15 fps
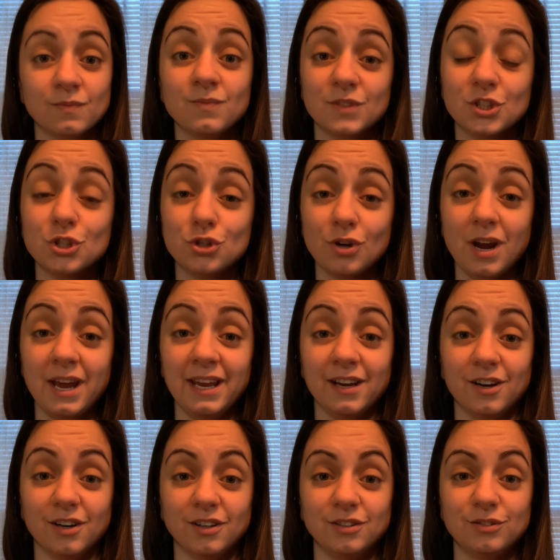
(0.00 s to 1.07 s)
It's a
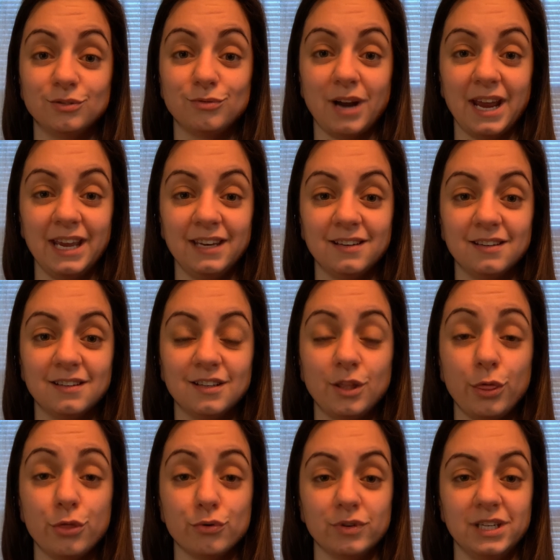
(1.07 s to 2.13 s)
triangle, right?
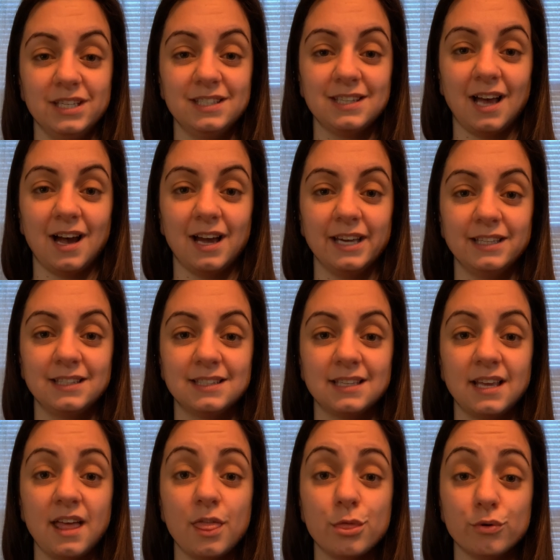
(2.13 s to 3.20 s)
3 sides,
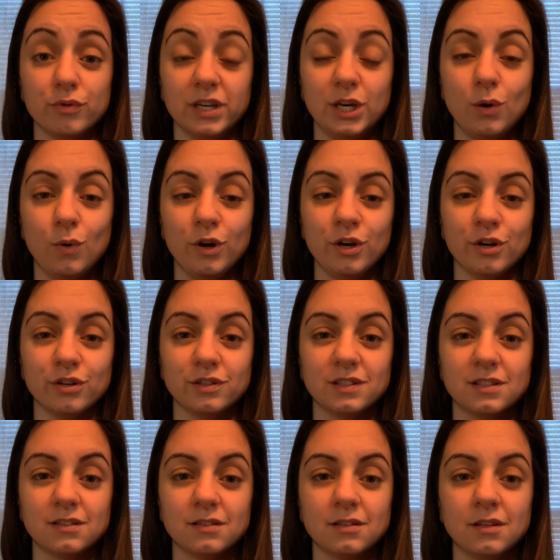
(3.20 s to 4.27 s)
3 corners.
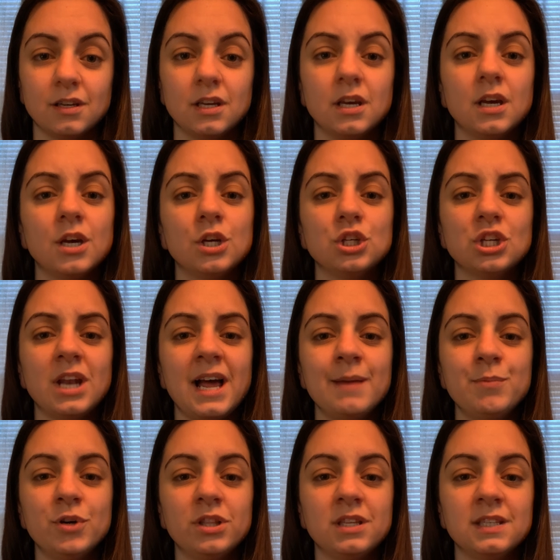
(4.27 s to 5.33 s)
Should I
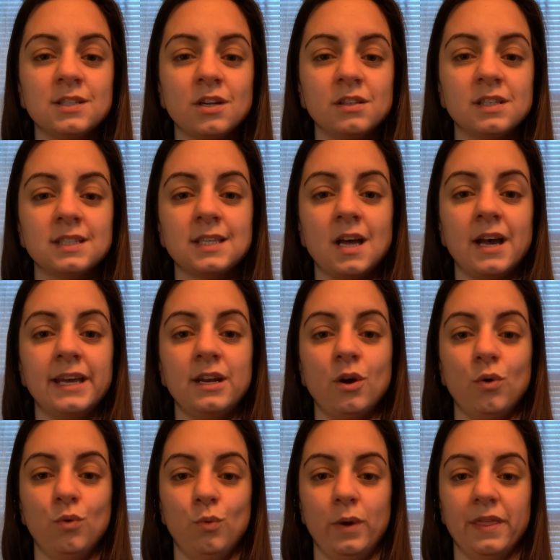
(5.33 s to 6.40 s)
put this on the side
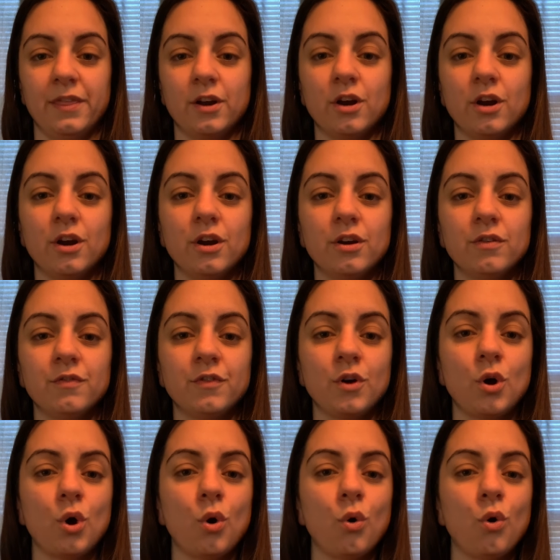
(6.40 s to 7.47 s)
with a curve
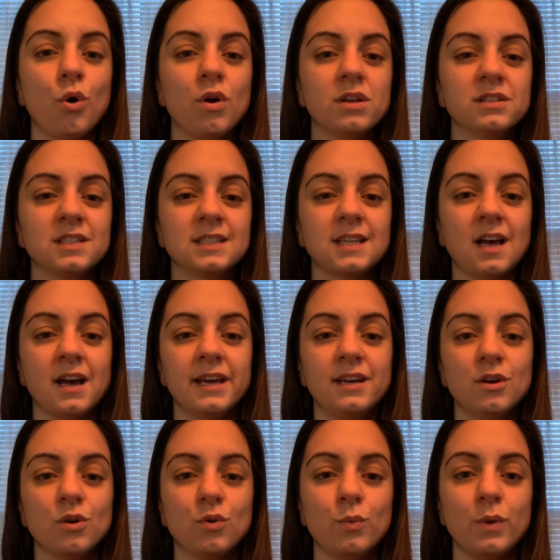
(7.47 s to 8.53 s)
or on the side
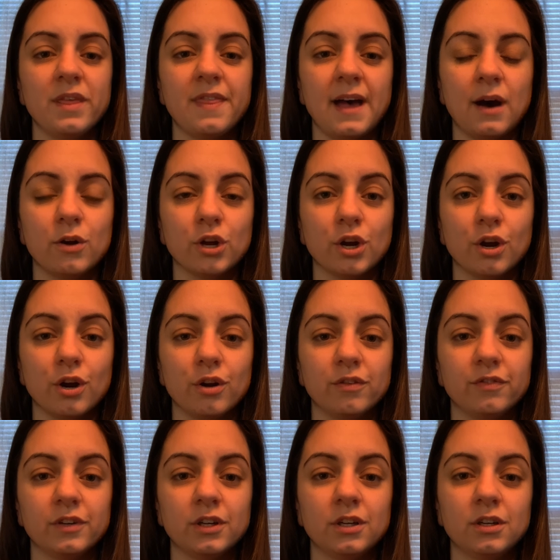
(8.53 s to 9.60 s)
without a curve?
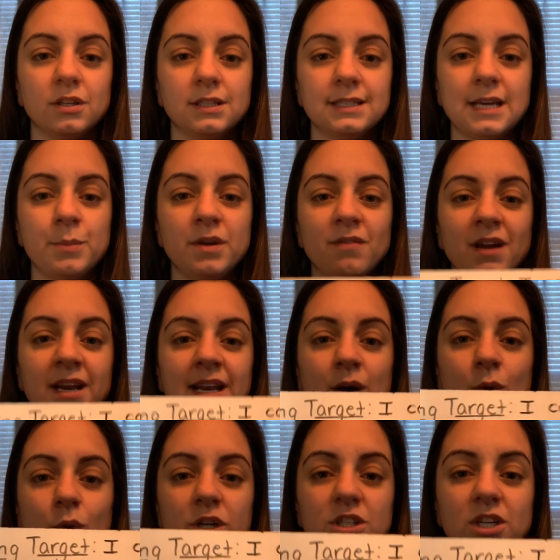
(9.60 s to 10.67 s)
Tell me right now,
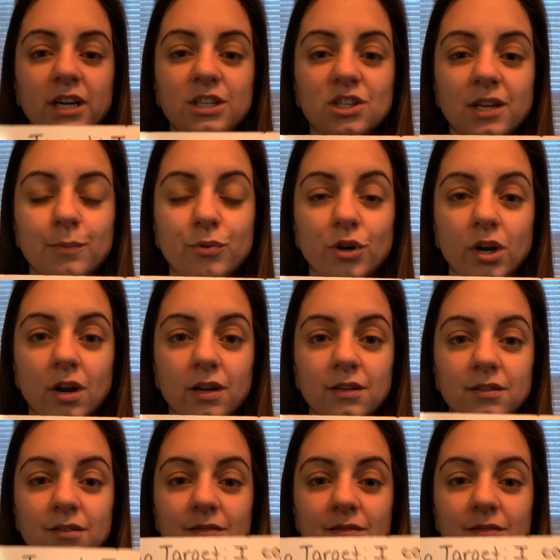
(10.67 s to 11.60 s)
which side should I put it on?